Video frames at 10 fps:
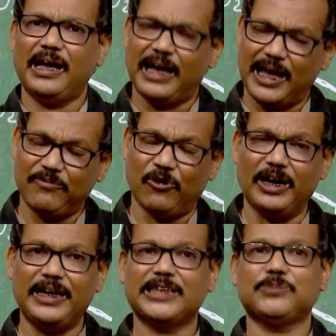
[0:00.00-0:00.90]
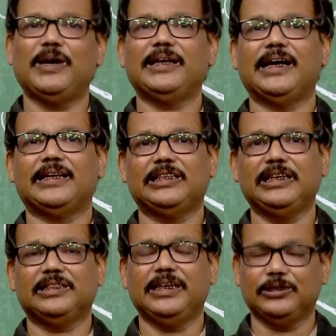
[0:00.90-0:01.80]
I have already explained that
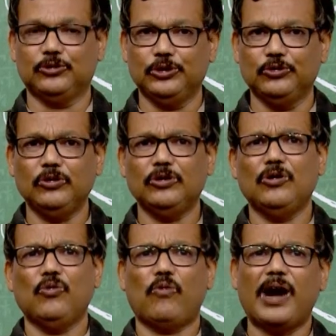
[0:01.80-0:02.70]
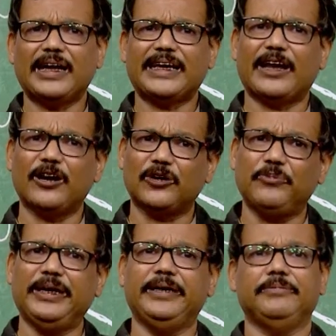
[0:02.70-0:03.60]
thing to you. What cannot
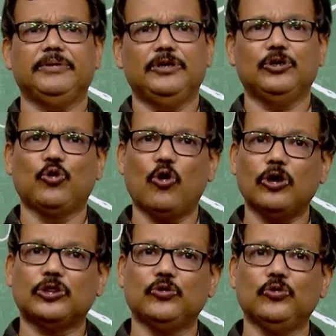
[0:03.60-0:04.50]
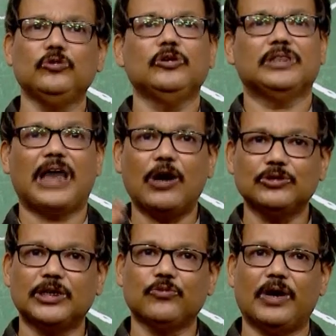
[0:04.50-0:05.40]
be told through
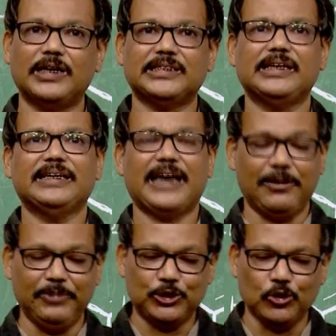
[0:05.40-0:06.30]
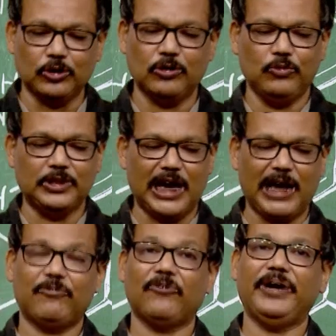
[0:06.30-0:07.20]
1000 words can be shown with the
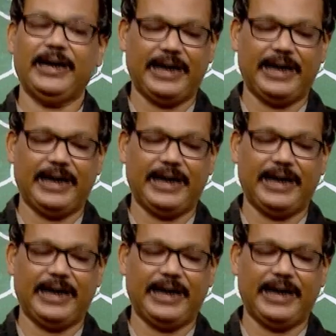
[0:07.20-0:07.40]
help of a